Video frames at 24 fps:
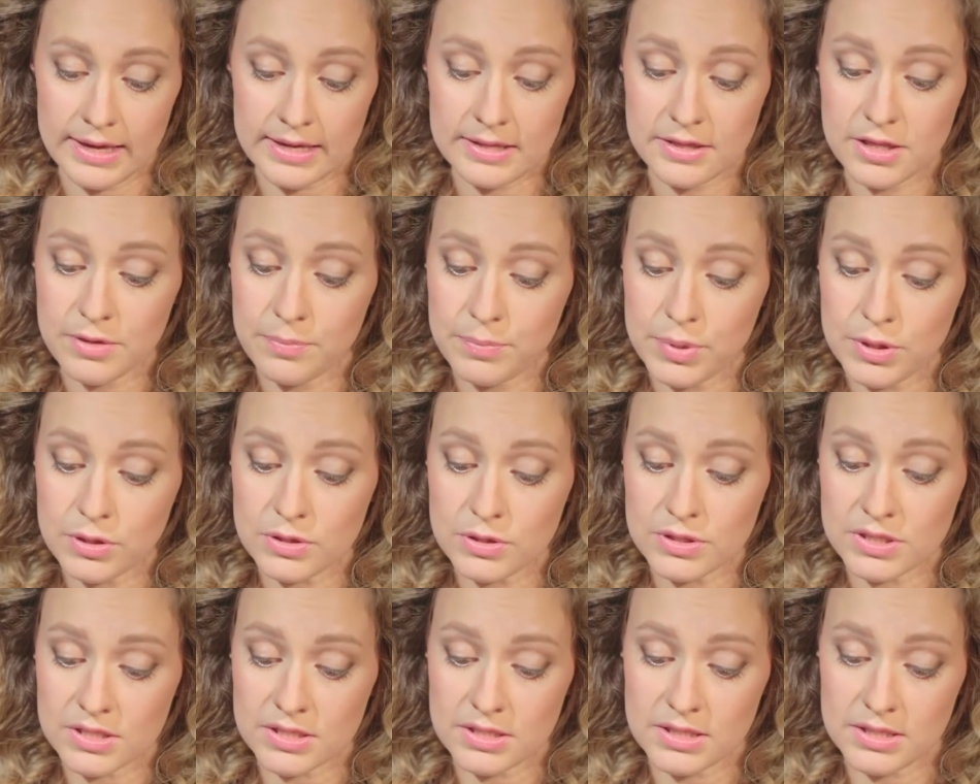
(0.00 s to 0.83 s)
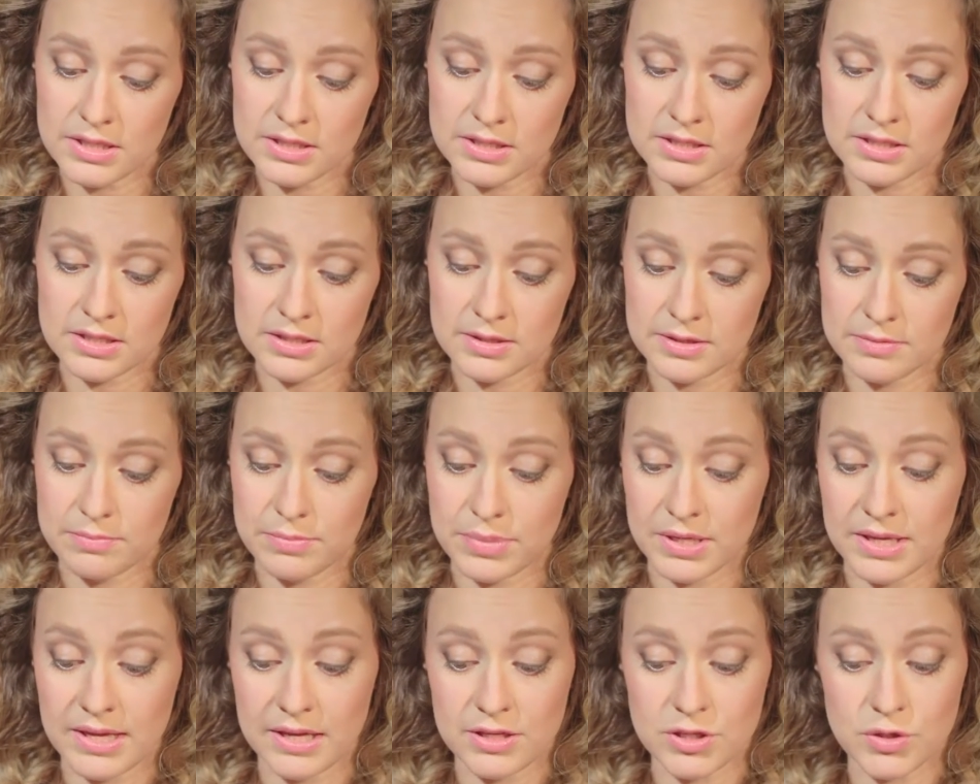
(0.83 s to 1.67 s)
And the birds in it
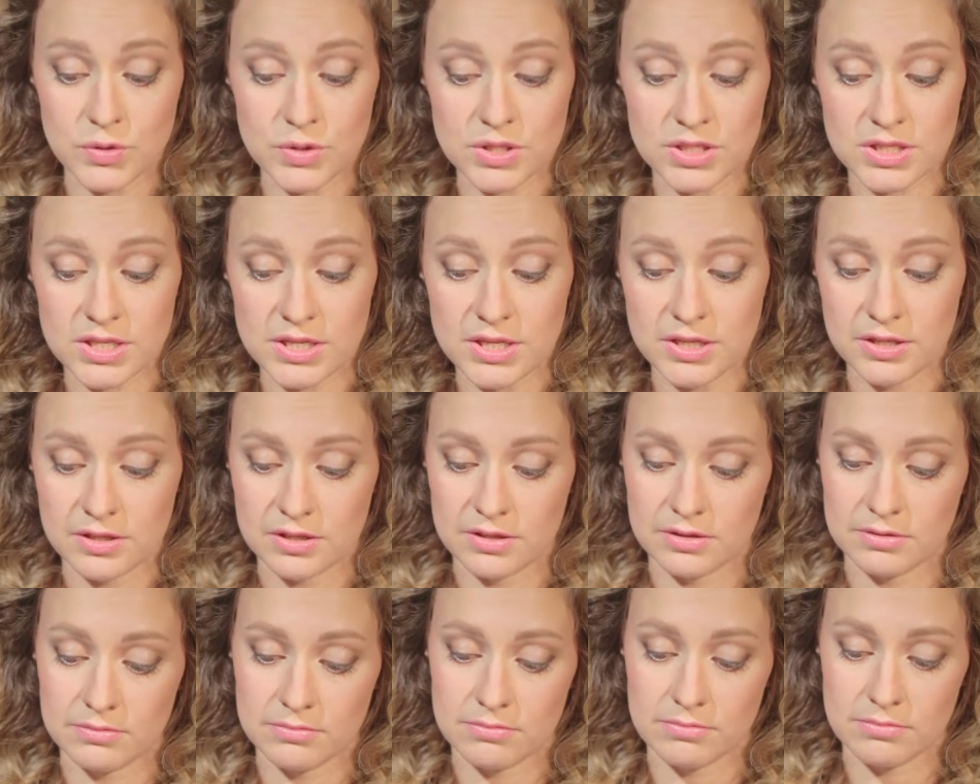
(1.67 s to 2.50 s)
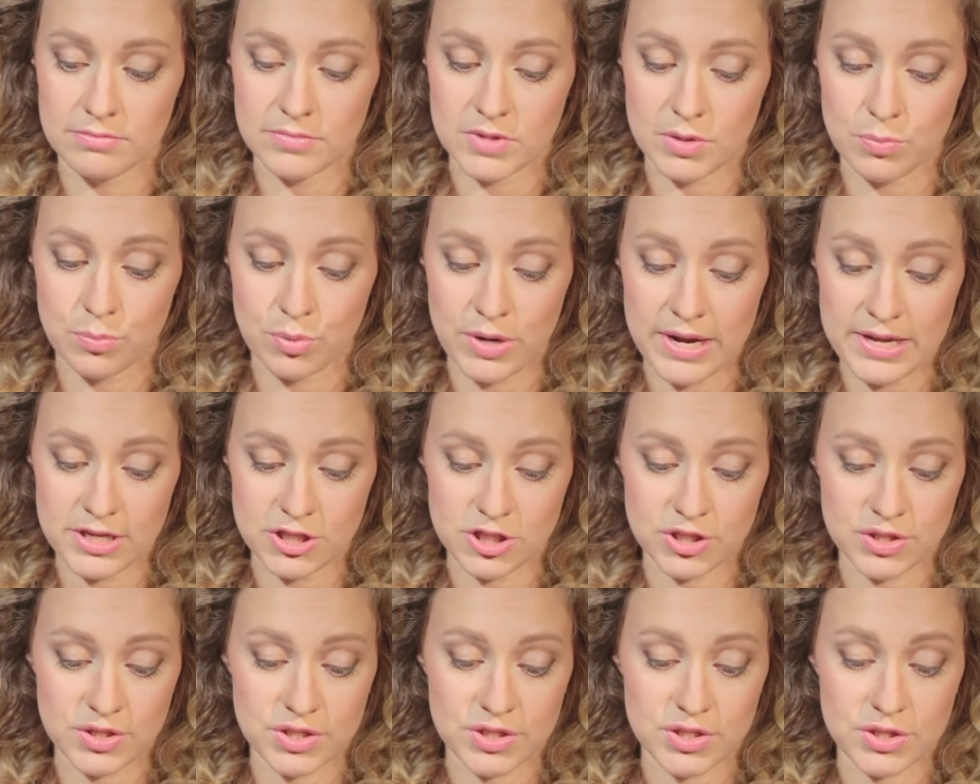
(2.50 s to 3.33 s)
began to sing, the
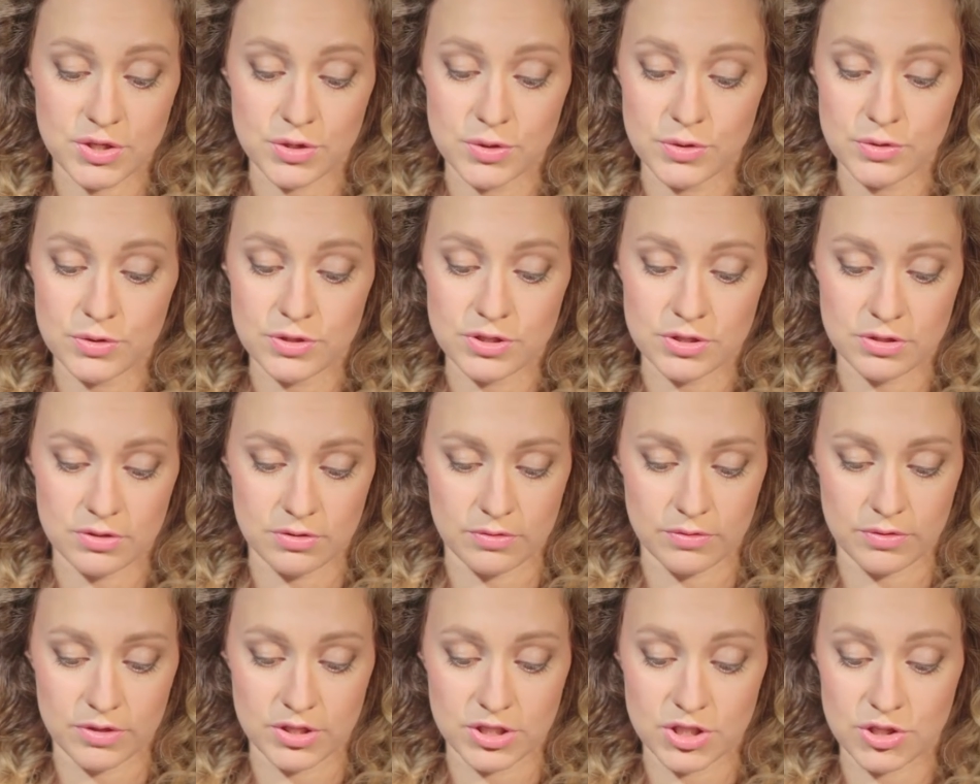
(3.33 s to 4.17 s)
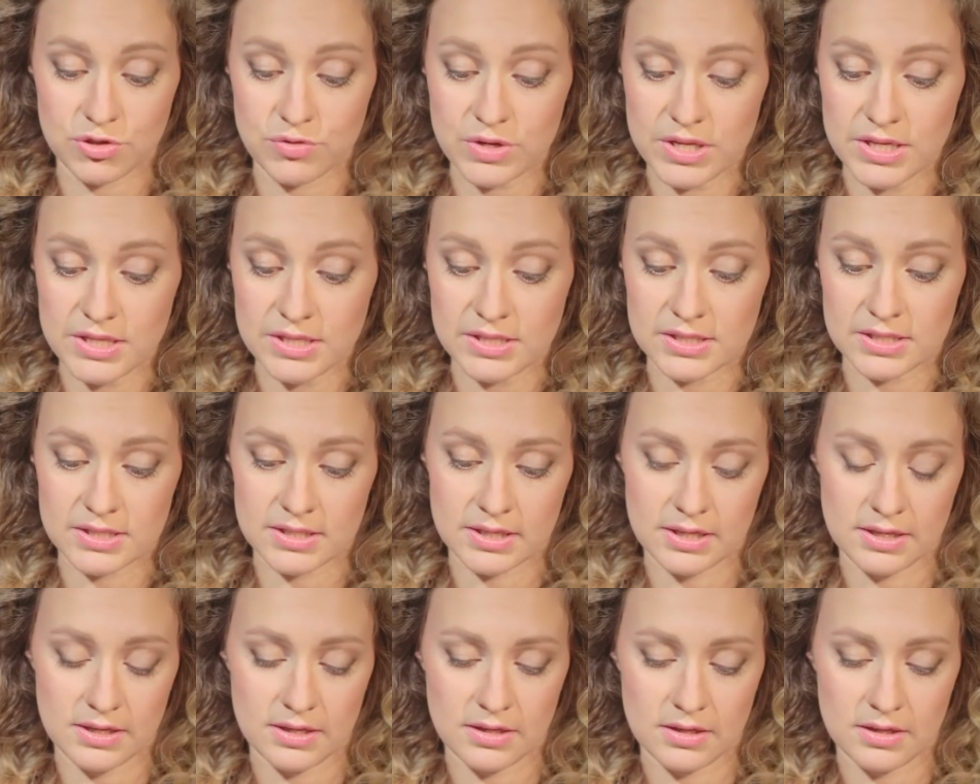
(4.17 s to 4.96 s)
branches stirred on the trees,